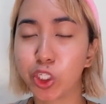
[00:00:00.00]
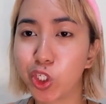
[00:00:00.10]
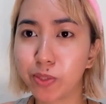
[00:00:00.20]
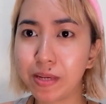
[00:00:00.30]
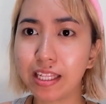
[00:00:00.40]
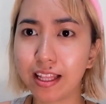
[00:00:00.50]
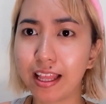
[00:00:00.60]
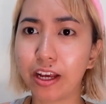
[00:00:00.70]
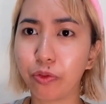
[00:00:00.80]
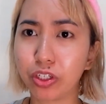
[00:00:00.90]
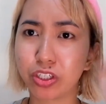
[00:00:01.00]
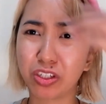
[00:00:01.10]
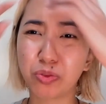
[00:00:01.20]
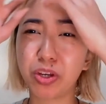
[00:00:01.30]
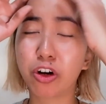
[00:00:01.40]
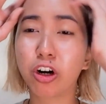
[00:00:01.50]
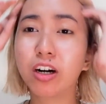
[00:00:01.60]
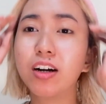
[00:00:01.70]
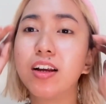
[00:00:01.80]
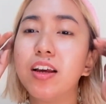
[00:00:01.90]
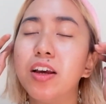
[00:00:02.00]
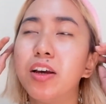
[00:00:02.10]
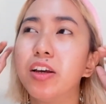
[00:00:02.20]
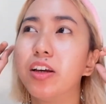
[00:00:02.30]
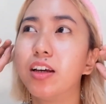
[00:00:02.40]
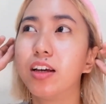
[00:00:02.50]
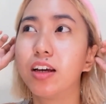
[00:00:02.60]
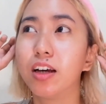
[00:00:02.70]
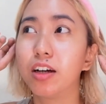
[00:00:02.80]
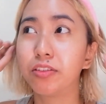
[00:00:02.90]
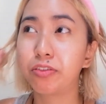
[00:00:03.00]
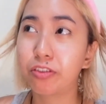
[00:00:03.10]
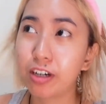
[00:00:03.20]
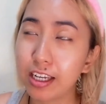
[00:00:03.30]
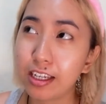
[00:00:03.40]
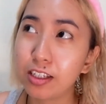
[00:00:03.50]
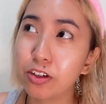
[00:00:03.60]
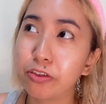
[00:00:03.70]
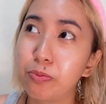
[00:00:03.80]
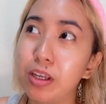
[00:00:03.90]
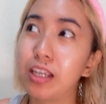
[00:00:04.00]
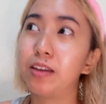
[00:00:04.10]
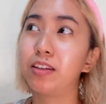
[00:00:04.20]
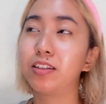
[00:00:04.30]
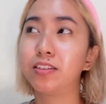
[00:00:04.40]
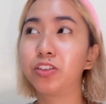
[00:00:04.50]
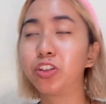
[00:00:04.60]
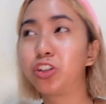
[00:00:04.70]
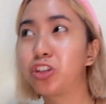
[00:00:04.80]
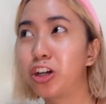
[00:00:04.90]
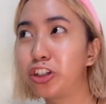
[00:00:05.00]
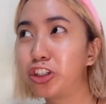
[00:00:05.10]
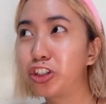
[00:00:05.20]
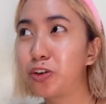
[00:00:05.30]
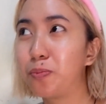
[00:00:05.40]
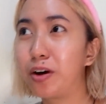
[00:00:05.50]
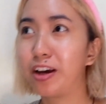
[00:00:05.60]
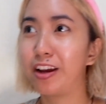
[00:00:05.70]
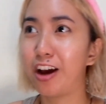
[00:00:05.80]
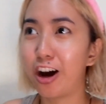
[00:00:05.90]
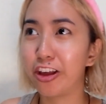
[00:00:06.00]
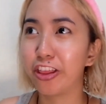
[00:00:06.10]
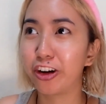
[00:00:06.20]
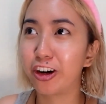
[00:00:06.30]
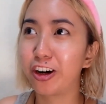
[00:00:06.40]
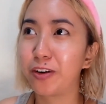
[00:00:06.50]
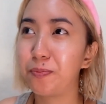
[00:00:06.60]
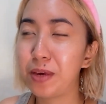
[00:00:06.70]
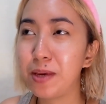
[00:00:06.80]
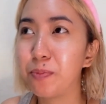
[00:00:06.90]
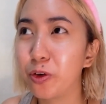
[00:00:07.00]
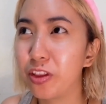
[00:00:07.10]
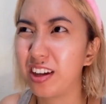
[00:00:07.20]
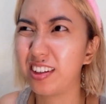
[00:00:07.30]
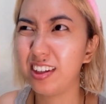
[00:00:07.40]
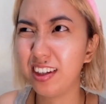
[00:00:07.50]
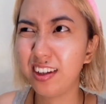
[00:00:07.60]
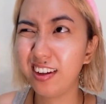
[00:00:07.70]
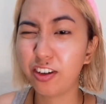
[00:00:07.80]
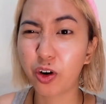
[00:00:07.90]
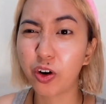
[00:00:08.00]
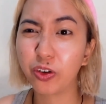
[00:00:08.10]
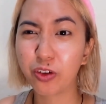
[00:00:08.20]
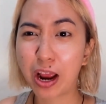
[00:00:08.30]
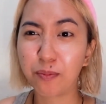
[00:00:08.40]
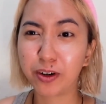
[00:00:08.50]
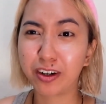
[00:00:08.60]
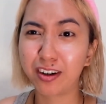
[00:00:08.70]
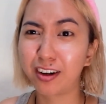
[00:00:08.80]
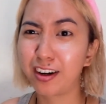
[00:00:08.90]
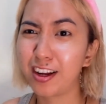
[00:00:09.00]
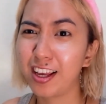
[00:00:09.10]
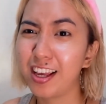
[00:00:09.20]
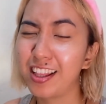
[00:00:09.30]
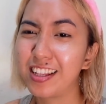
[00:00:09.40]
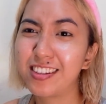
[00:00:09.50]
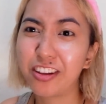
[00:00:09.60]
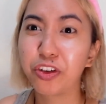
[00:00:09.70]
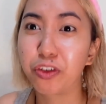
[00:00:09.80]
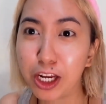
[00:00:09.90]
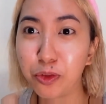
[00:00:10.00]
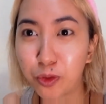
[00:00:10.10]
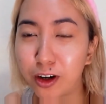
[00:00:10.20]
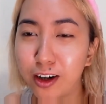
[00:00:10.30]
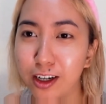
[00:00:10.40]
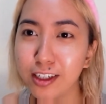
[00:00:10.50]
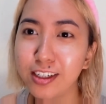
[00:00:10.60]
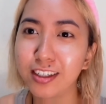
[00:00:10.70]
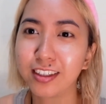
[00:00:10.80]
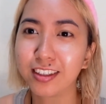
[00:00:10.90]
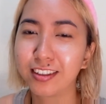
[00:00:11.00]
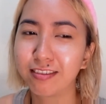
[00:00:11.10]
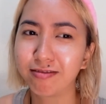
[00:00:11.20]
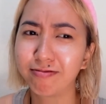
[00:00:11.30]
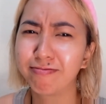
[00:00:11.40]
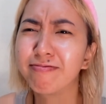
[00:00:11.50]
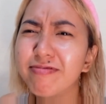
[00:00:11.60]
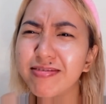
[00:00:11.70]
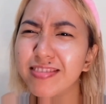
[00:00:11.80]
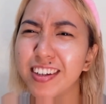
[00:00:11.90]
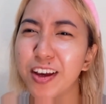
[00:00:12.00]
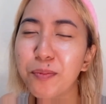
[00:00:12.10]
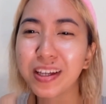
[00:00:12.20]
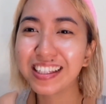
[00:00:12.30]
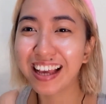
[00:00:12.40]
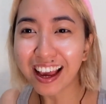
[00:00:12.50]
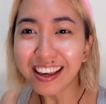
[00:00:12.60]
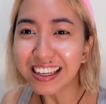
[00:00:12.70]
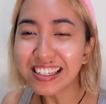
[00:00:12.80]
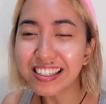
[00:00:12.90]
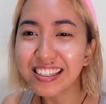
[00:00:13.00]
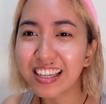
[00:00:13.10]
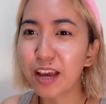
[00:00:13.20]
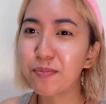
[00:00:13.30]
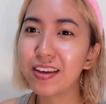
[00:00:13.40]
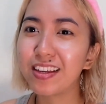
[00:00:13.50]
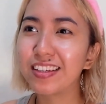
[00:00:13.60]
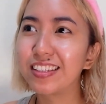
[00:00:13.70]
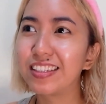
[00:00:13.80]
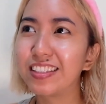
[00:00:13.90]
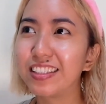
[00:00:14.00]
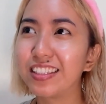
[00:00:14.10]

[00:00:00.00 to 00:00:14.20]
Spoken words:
speak the language because we are afraid of being judged by other people that wrong grammar, that's not the right word. But guys, I mean,